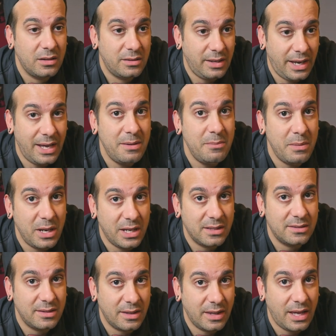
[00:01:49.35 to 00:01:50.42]
ten
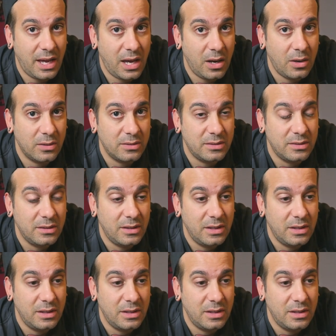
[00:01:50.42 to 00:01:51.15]
minutes to the house.